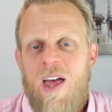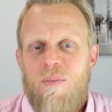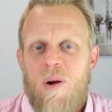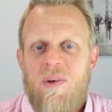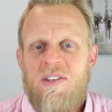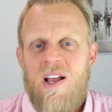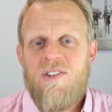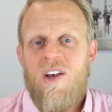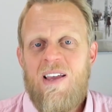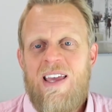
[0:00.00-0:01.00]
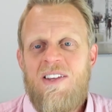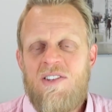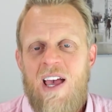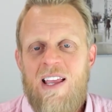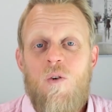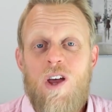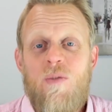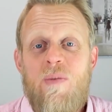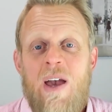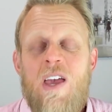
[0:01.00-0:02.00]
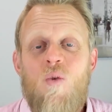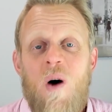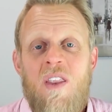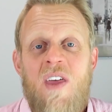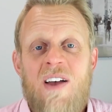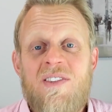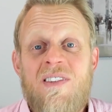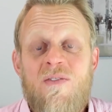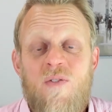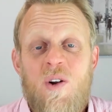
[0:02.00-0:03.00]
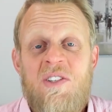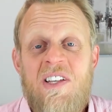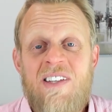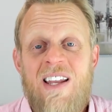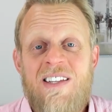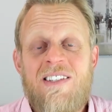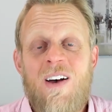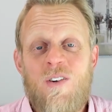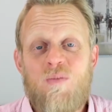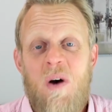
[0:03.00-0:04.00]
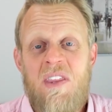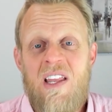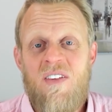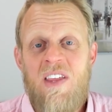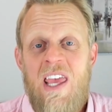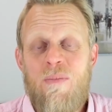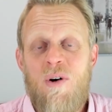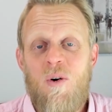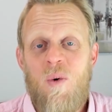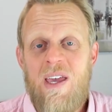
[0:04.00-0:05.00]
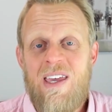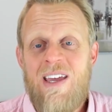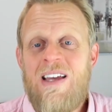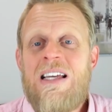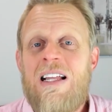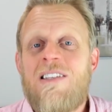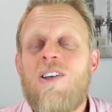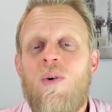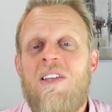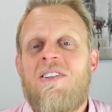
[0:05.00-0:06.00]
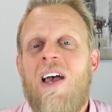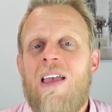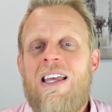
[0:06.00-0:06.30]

That probably sounds like he's saying, we're going to be making 1,04680 cells by the end of the year per week. It's not what he's saying.